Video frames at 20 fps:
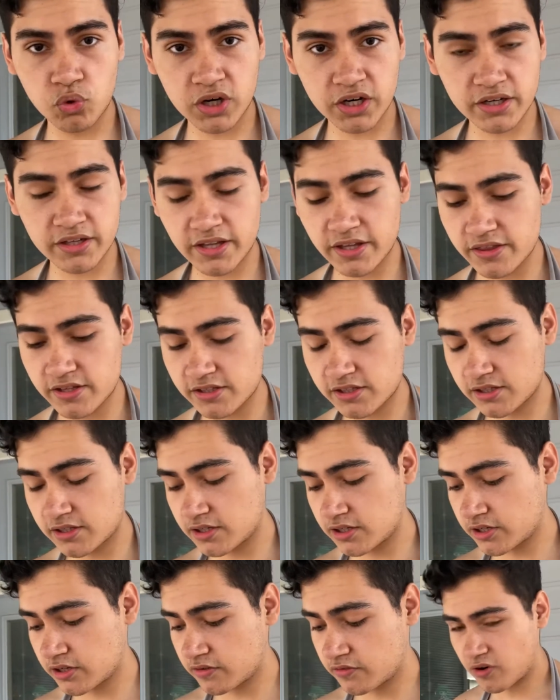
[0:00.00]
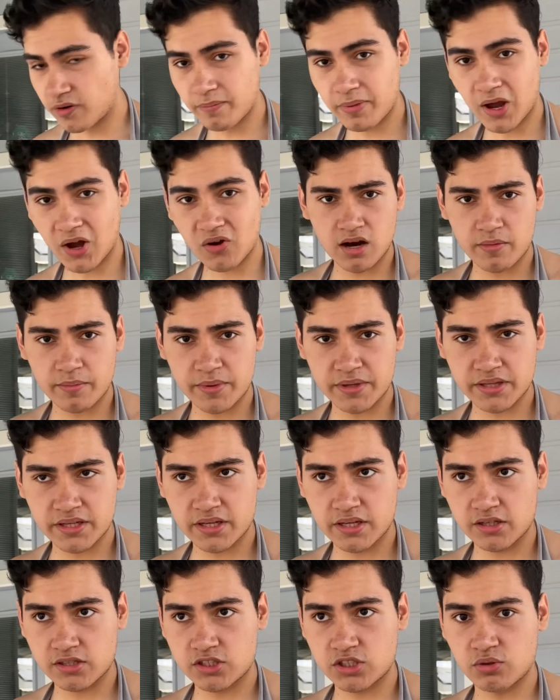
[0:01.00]
gonna let this cook for about 1
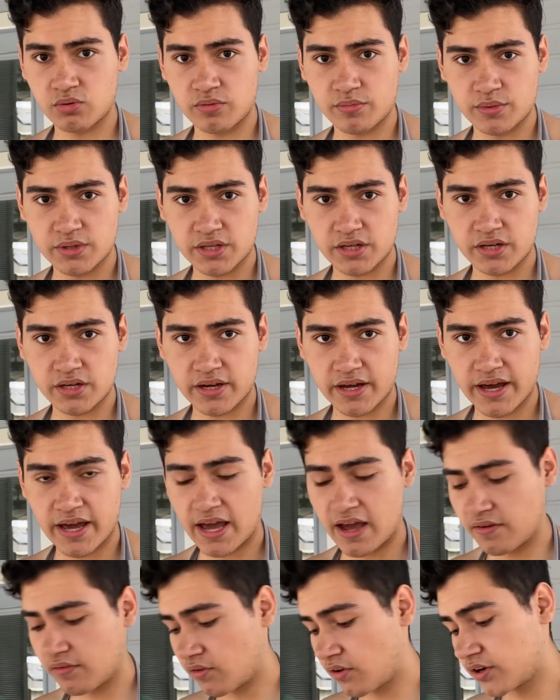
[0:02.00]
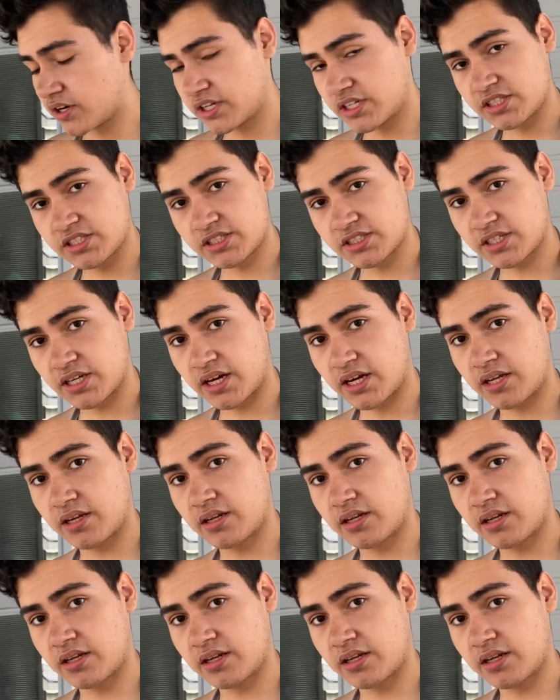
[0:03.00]
minute to 1.5 minutes on each side.